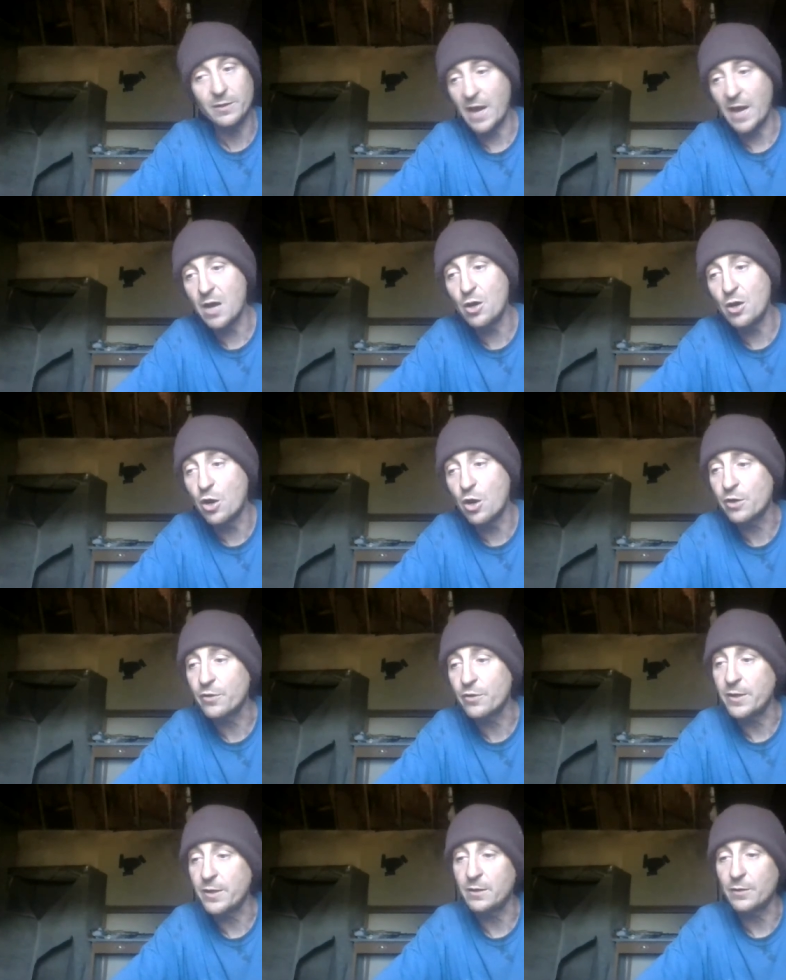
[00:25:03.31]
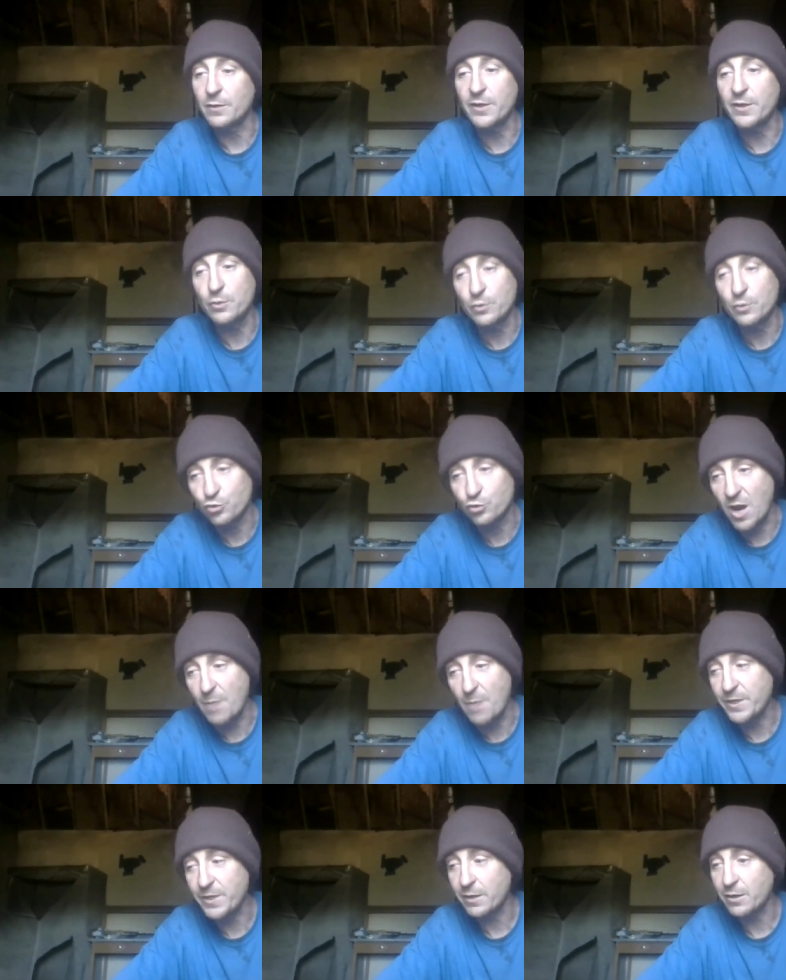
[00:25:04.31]
how hard are they are they doing
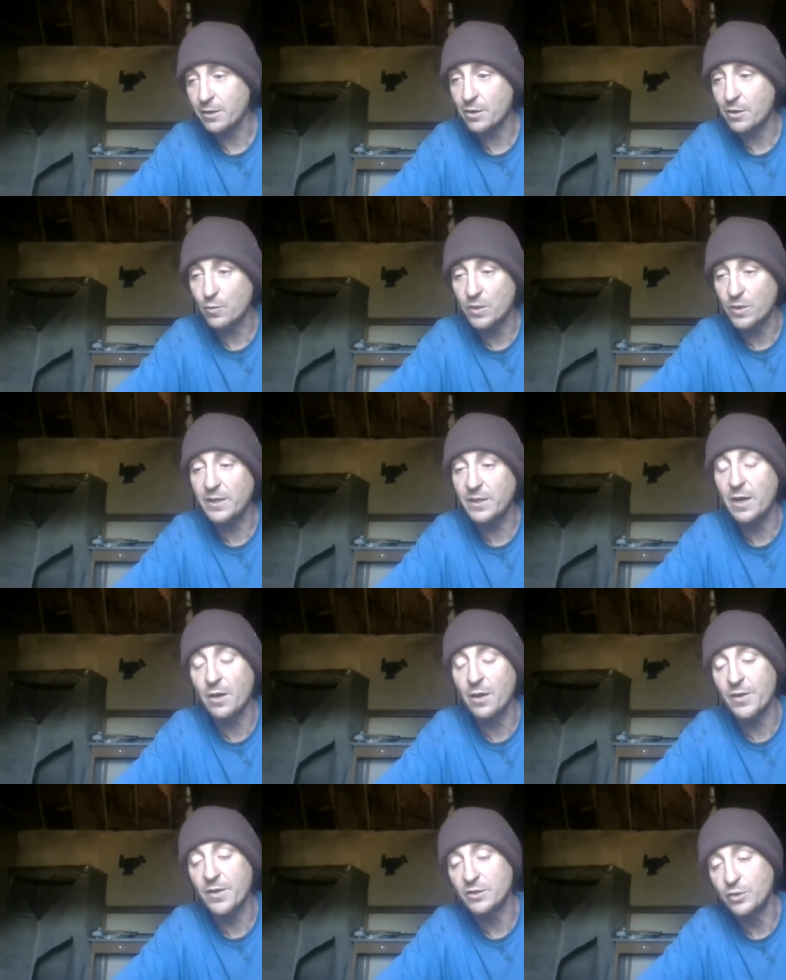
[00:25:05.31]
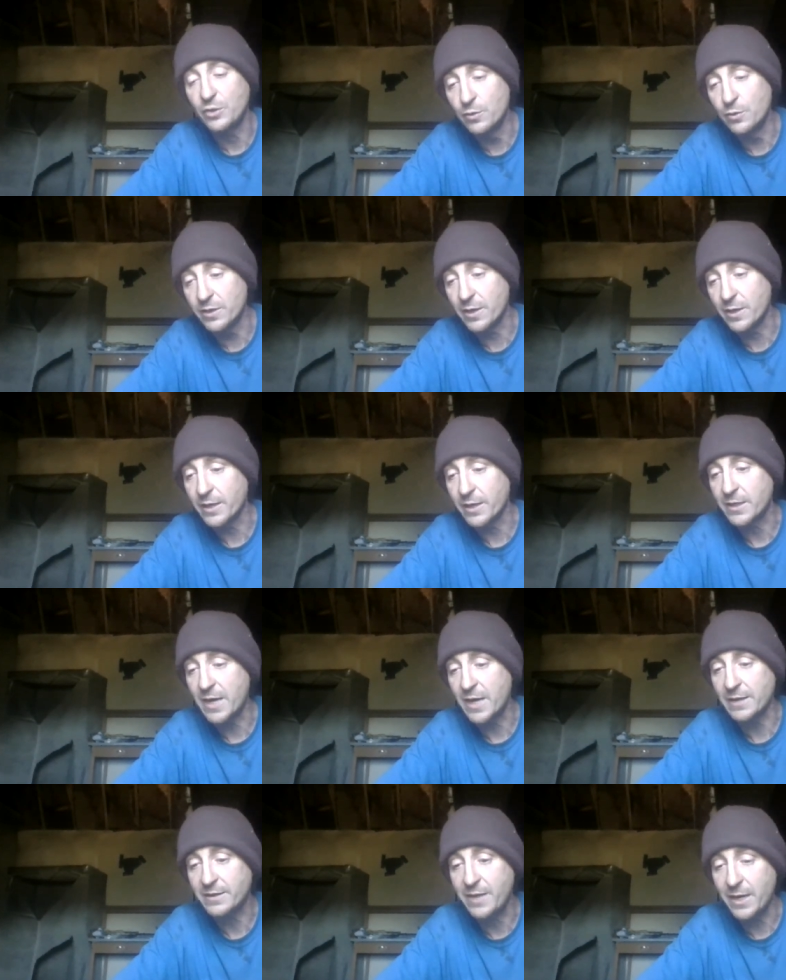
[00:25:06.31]
drop kicking her? What the hell are they doing? Like
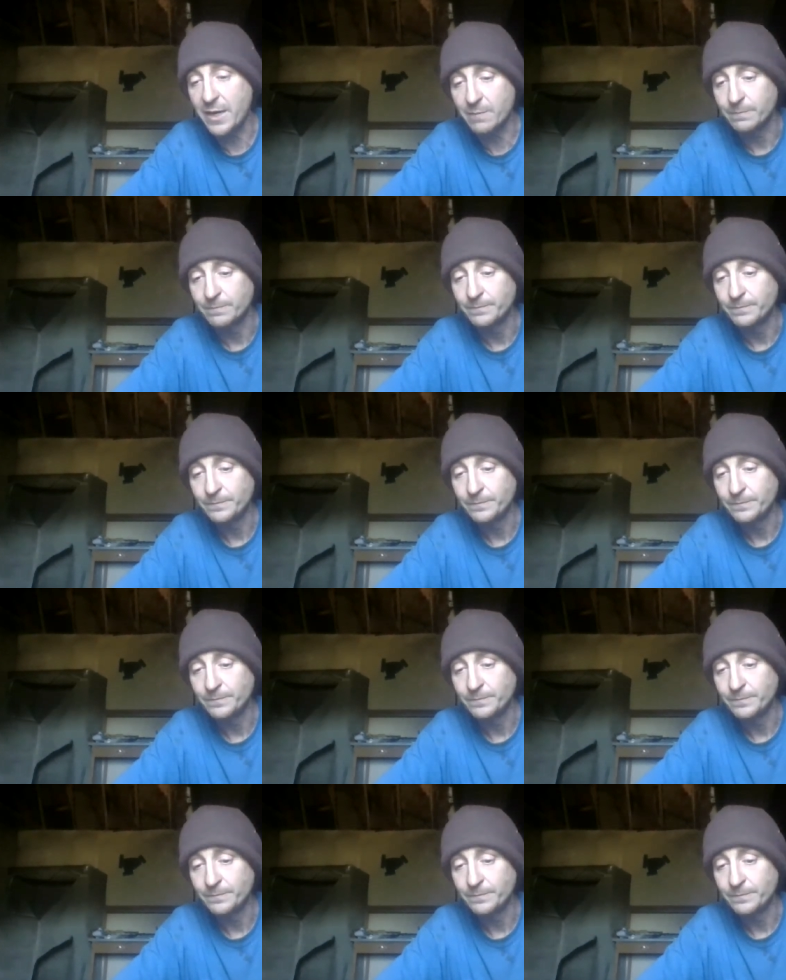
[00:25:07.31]
goddamn.